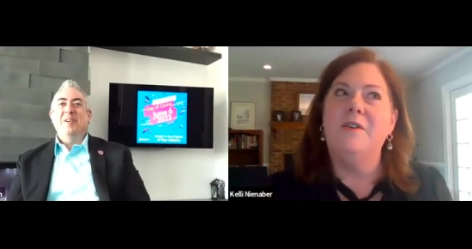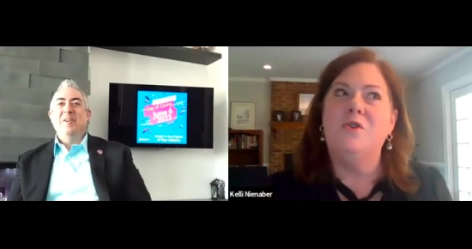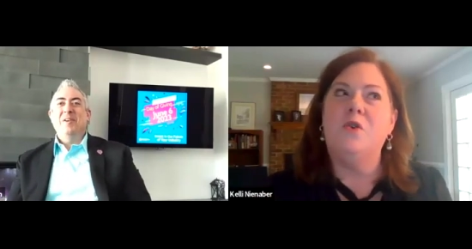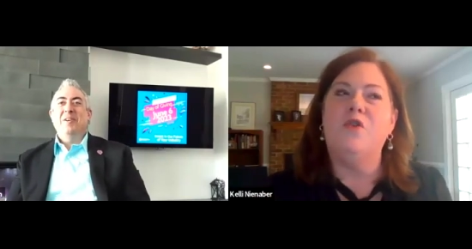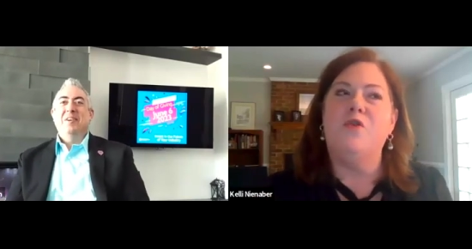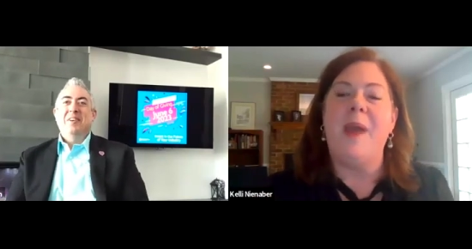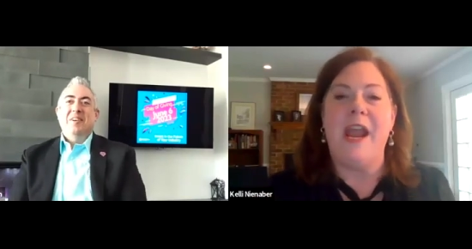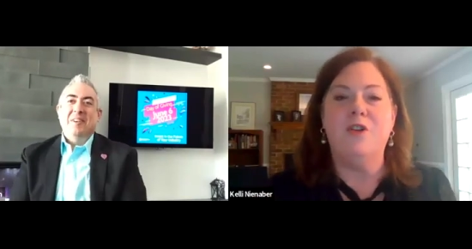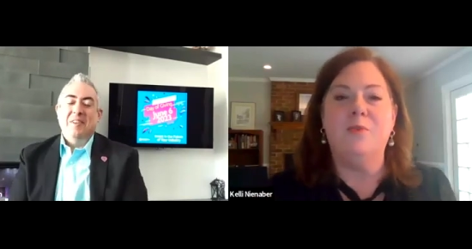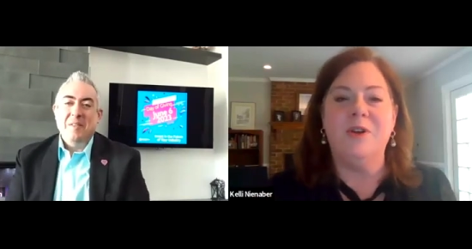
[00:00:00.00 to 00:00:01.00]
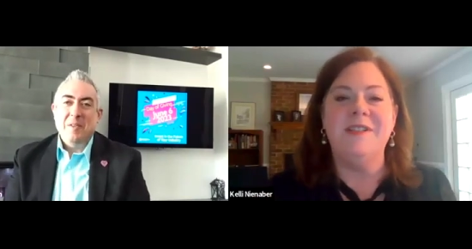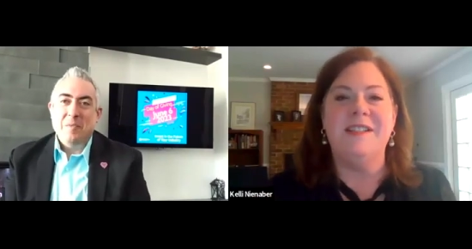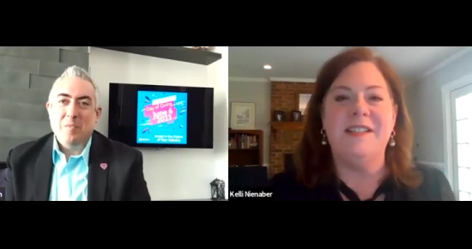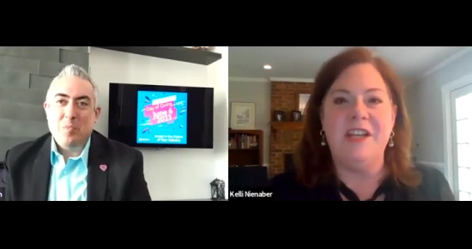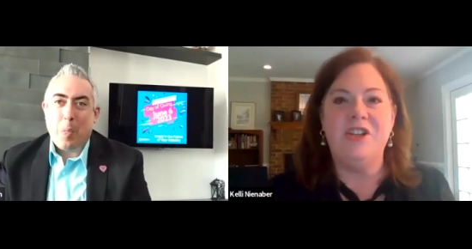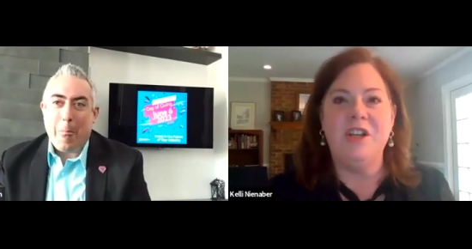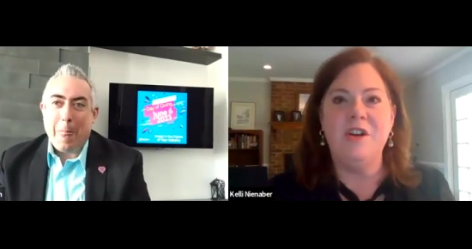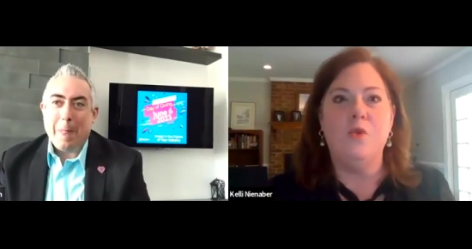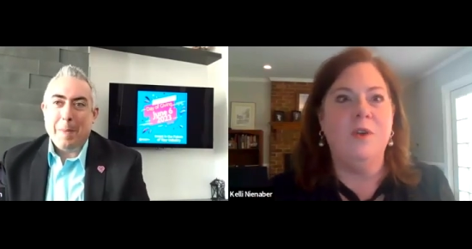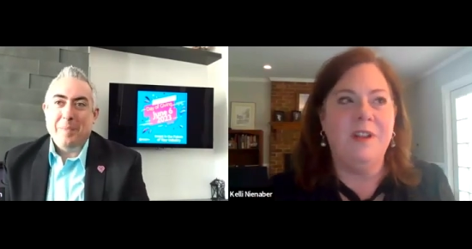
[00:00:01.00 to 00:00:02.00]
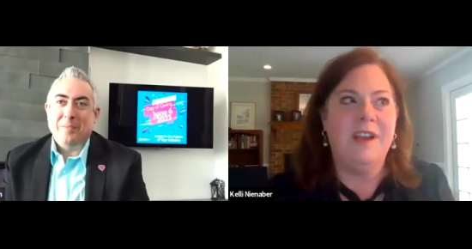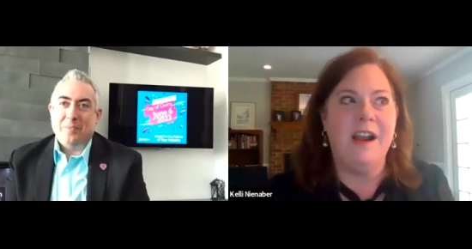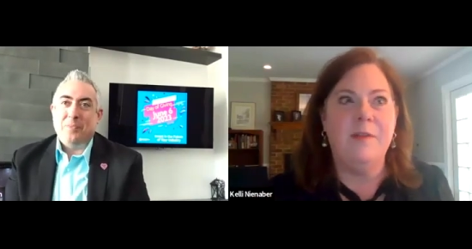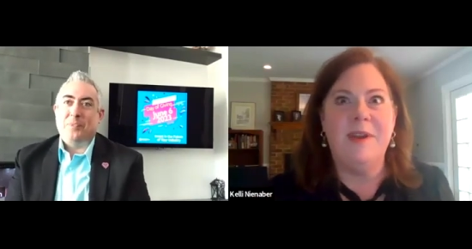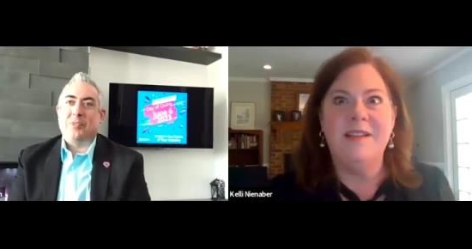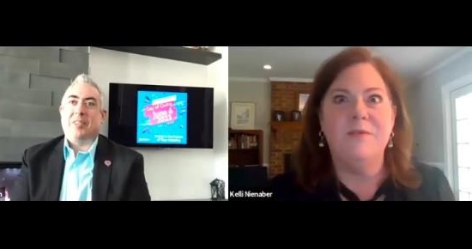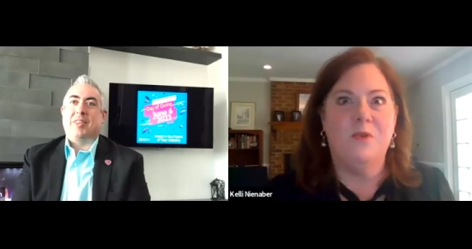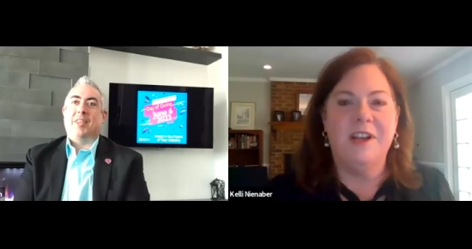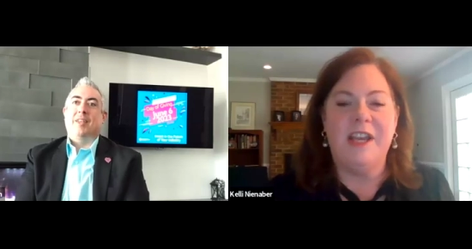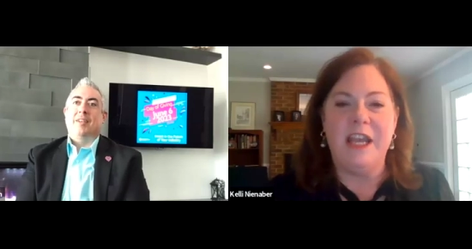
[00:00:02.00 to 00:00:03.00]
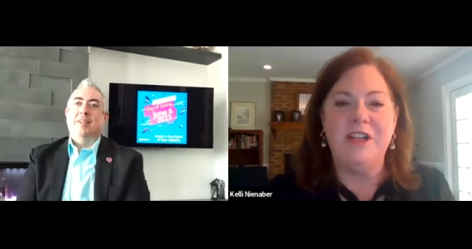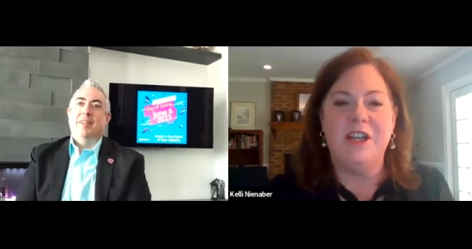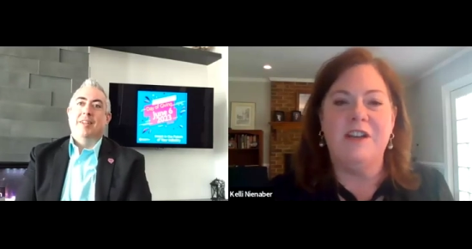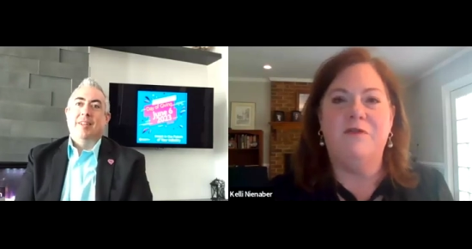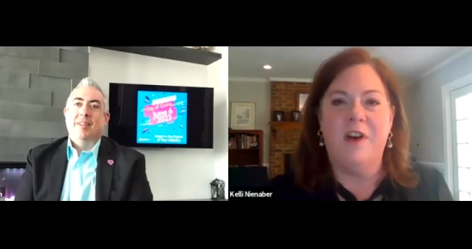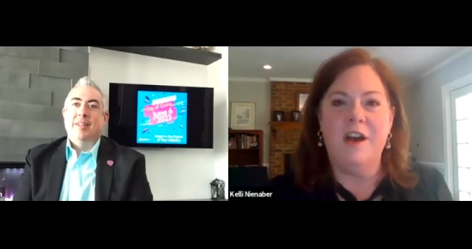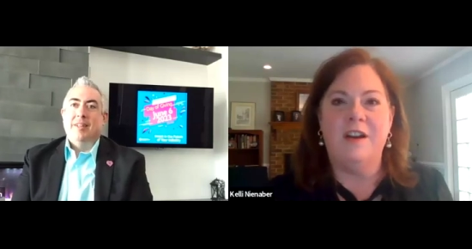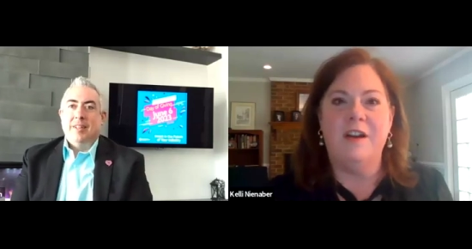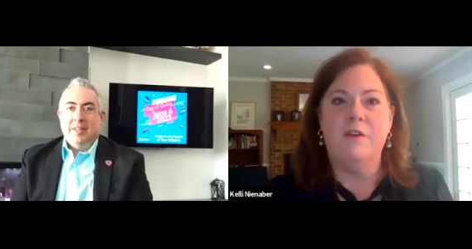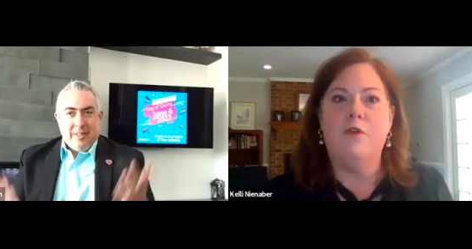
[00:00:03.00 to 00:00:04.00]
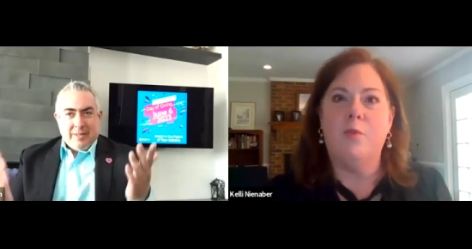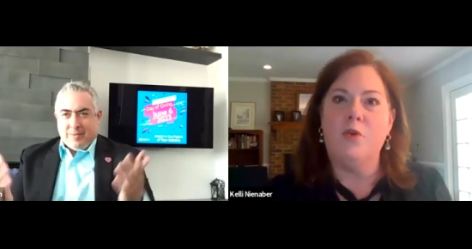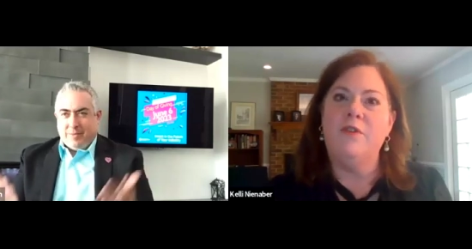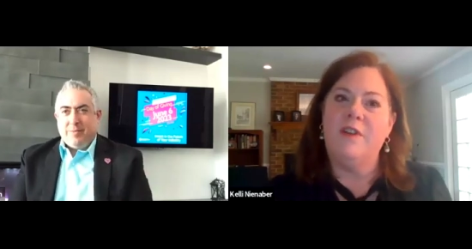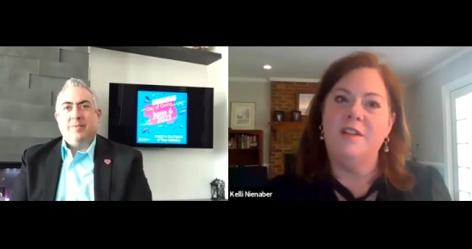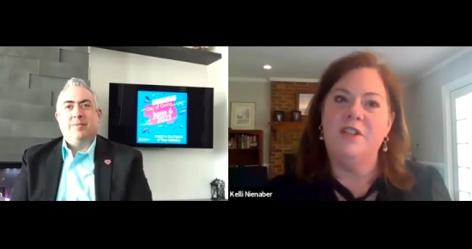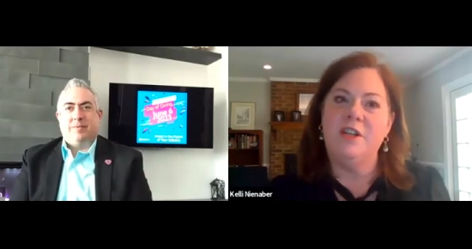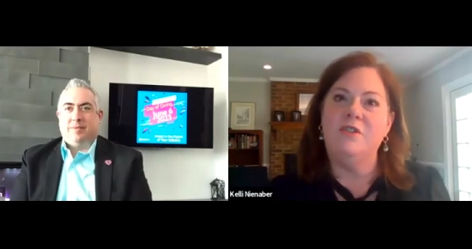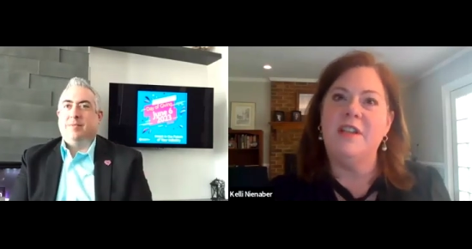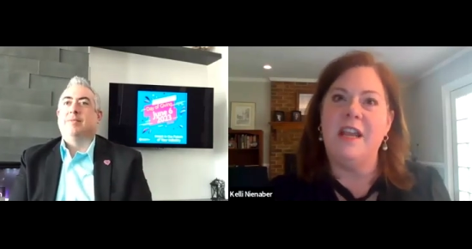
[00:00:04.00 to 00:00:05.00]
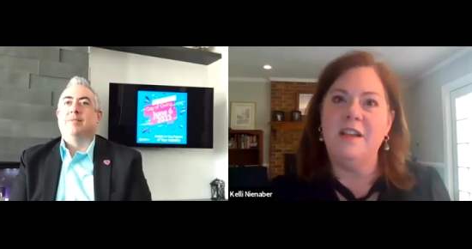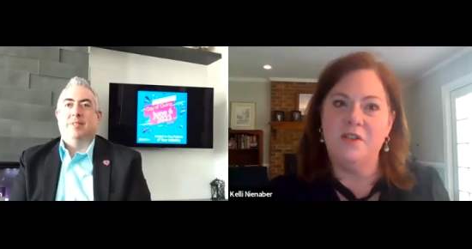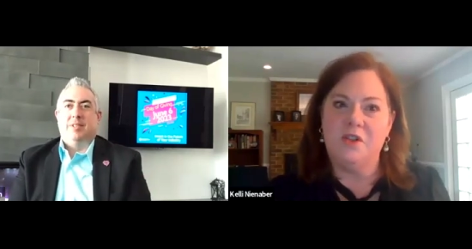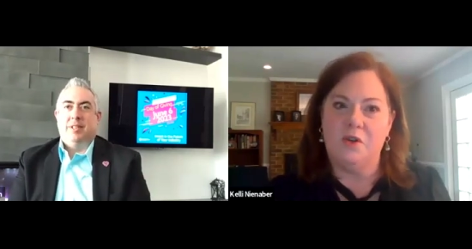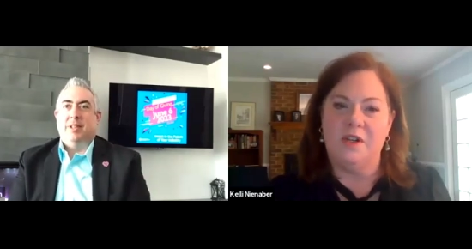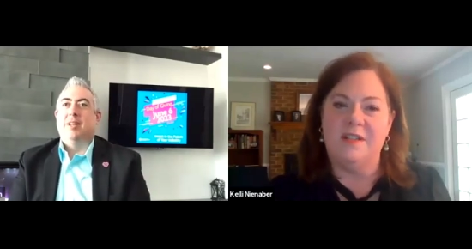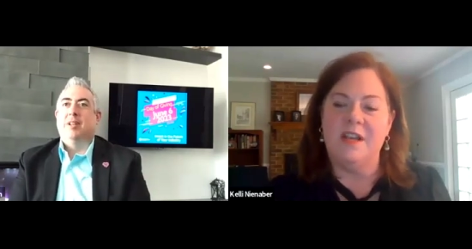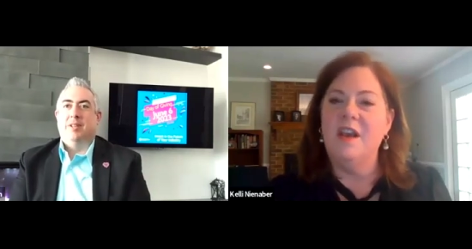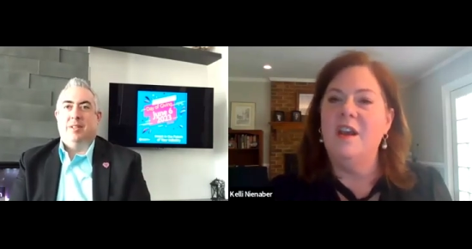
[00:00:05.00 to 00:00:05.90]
Speaker 1: sort of panel presentation really kind of makes it more engaging and fun for both the volunteers and the students.